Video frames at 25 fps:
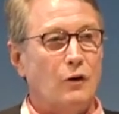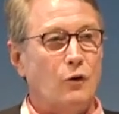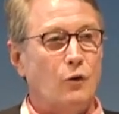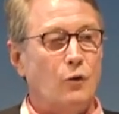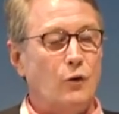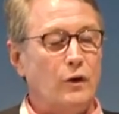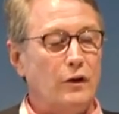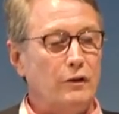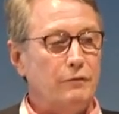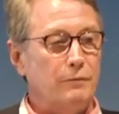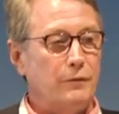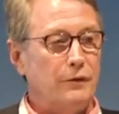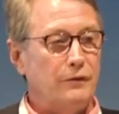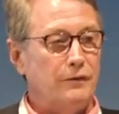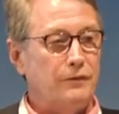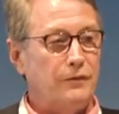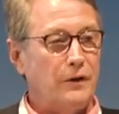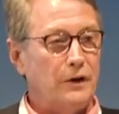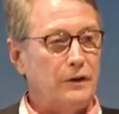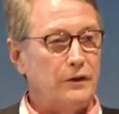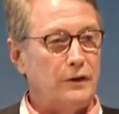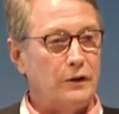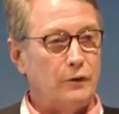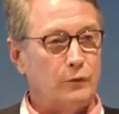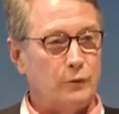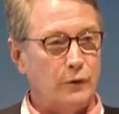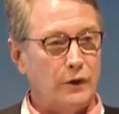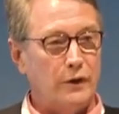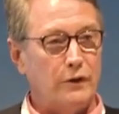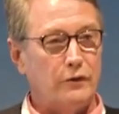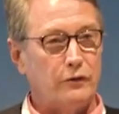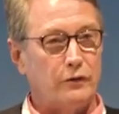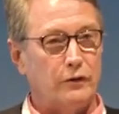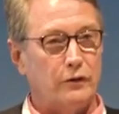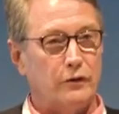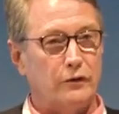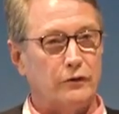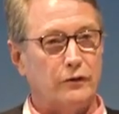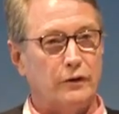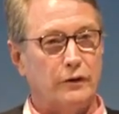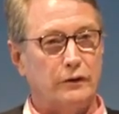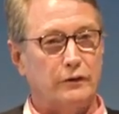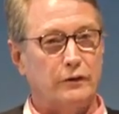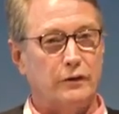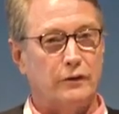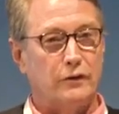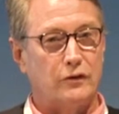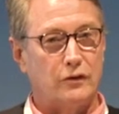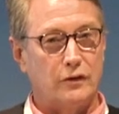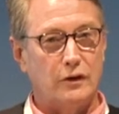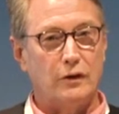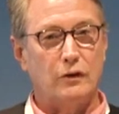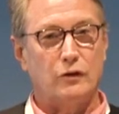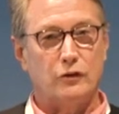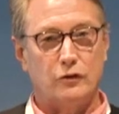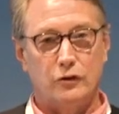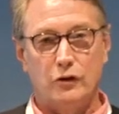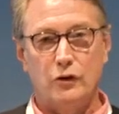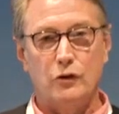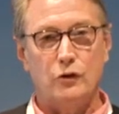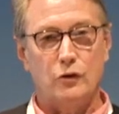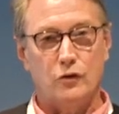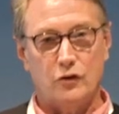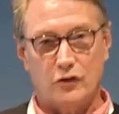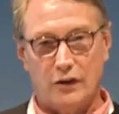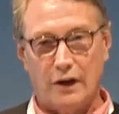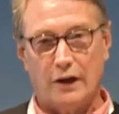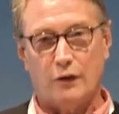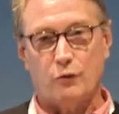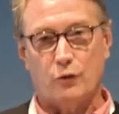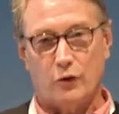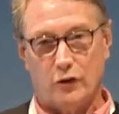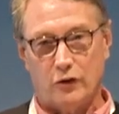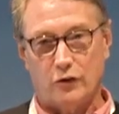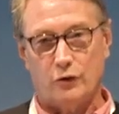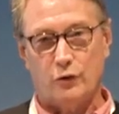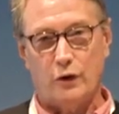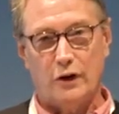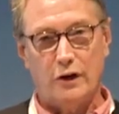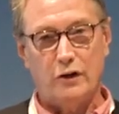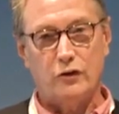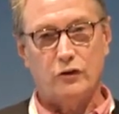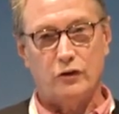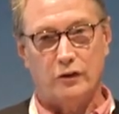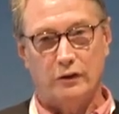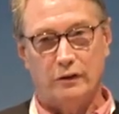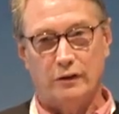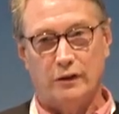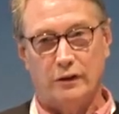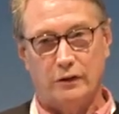we have been funding research into CO2 sequestration